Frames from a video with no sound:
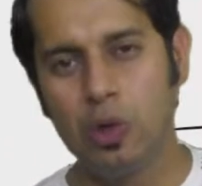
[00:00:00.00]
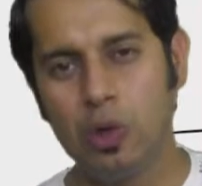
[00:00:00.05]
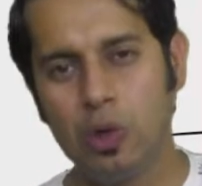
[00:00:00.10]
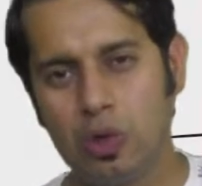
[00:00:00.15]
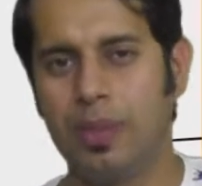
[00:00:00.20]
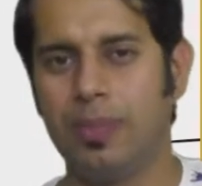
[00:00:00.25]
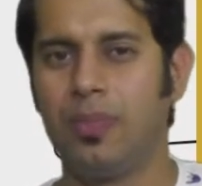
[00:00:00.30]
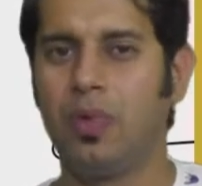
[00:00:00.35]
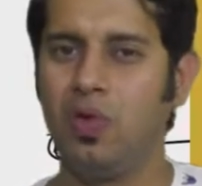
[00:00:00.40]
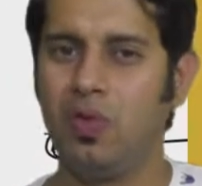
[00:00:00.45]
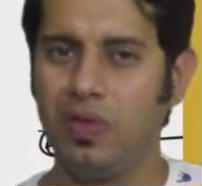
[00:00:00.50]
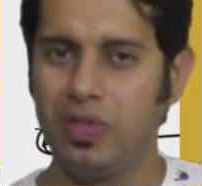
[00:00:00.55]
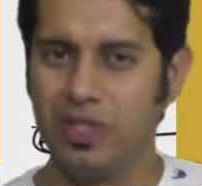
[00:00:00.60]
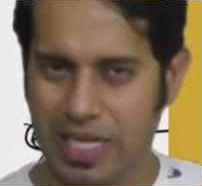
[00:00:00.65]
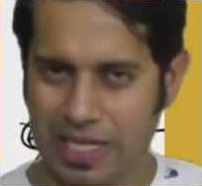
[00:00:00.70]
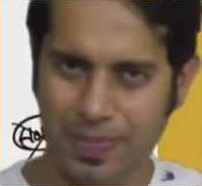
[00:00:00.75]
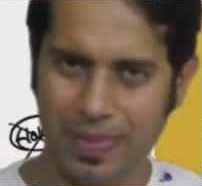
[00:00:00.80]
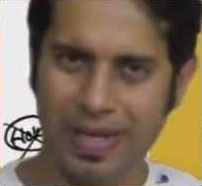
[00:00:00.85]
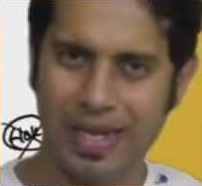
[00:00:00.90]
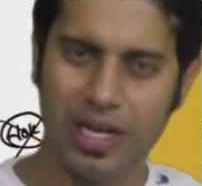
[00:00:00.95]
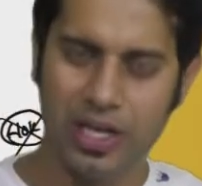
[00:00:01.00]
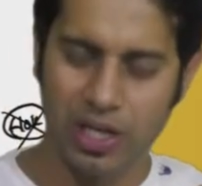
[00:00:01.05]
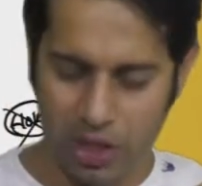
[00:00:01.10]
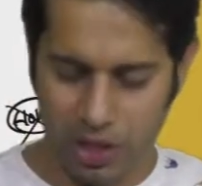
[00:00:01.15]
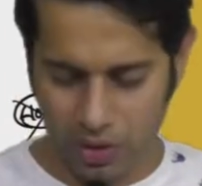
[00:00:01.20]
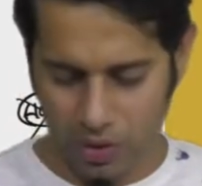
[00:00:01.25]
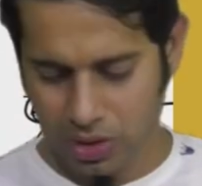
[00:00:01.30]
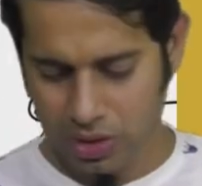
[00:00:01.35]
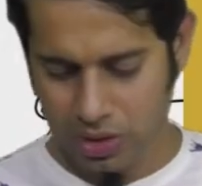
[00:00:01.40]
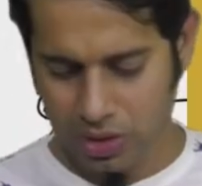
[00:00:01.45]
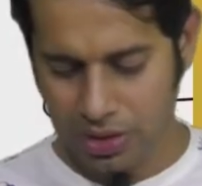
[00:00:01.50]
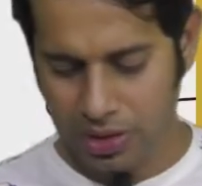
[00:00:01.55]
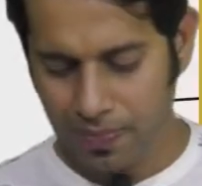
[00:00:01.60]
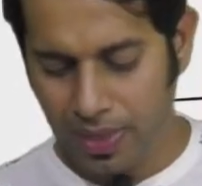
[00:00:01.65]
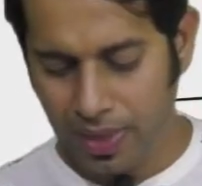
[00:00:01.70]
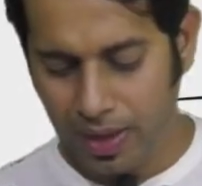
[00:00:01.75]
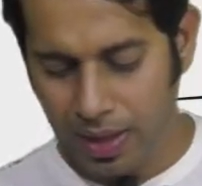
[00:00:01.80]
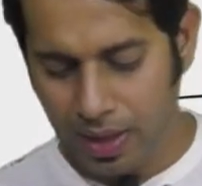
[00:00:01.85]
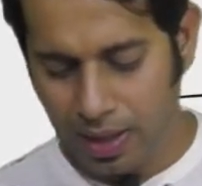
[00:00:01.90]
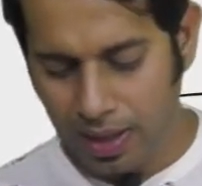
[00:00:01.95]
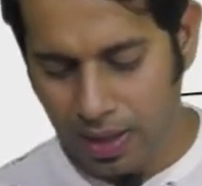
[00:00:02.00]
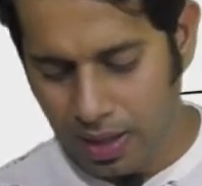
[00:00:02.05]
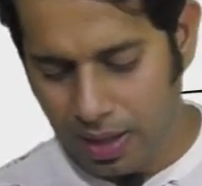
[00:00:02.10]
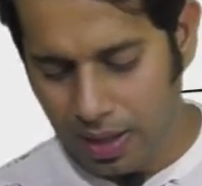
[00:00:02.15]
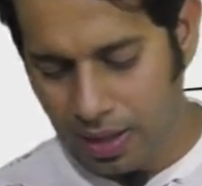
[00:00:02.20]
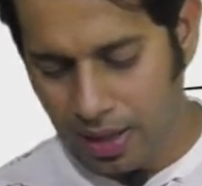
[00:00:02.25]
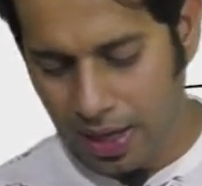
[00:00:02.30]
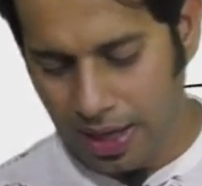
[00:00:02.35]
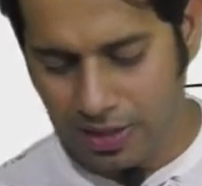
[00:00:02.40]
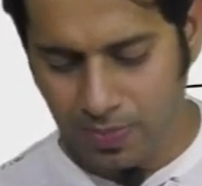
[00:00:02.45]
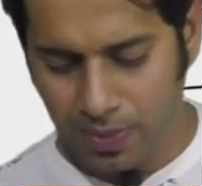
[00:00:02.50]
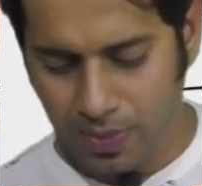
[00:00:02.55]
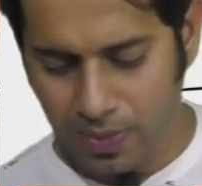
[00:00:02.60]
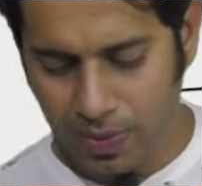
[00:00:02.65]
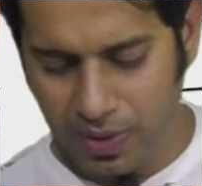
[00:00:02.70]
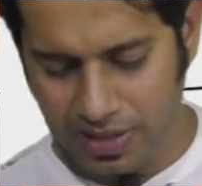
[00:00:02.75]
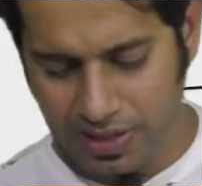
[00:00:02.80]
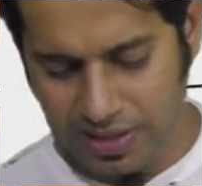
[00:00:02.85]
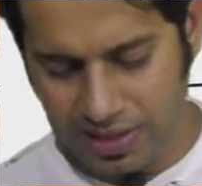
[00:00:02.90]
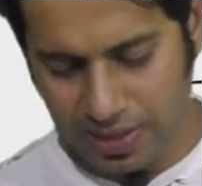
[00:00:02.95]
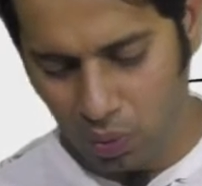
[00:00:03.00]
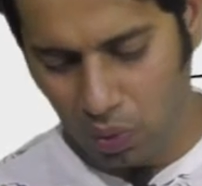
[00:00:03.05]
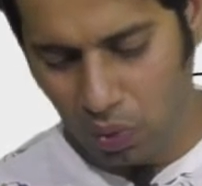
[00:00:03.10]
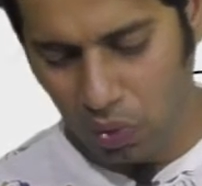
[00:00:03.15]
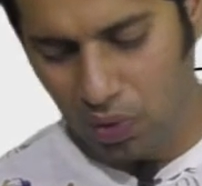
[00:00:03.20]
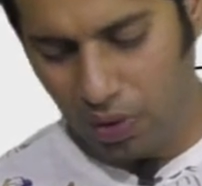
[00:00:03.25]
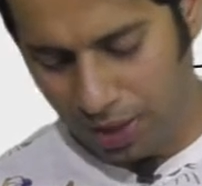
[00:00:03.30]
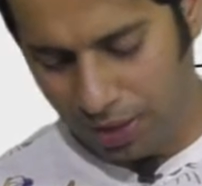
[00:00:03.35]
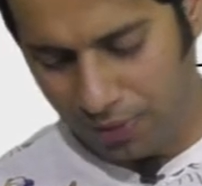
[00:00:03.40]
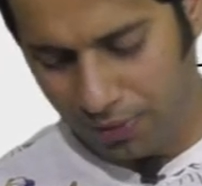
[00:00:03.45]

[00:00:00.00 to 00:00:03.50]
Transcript: new sub rule which has been introduced, as per the sub rule